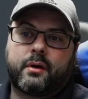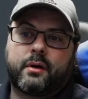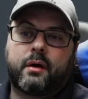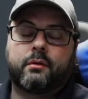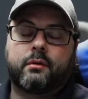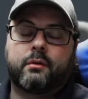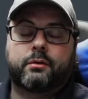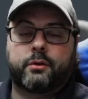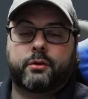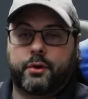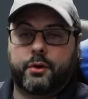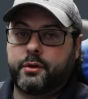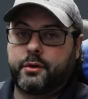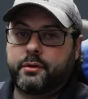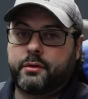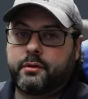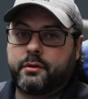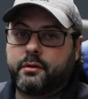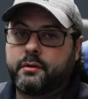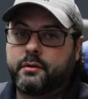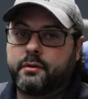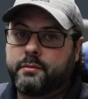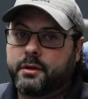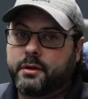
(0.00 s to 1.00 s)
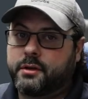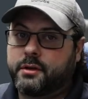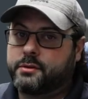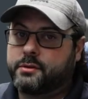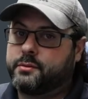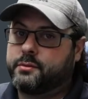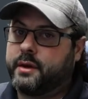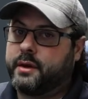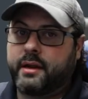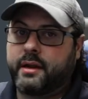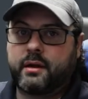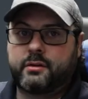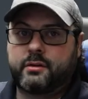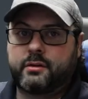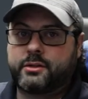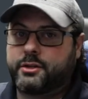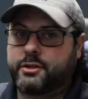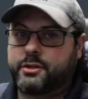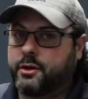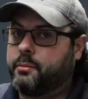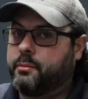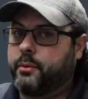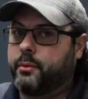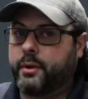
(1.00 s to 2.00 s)
alternative, because right now
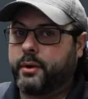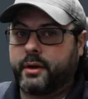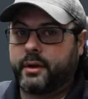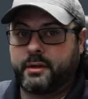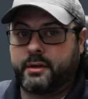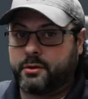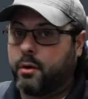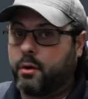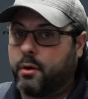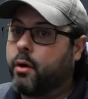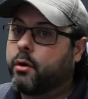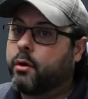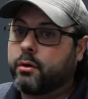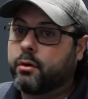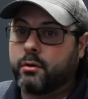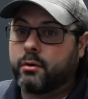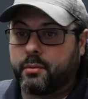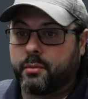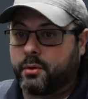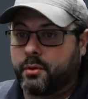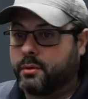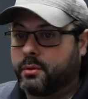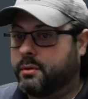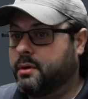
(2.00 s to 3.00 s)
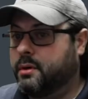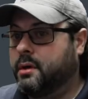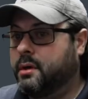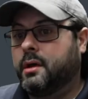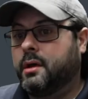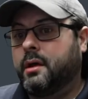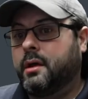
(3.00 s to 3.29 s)
SharePoint is horrible,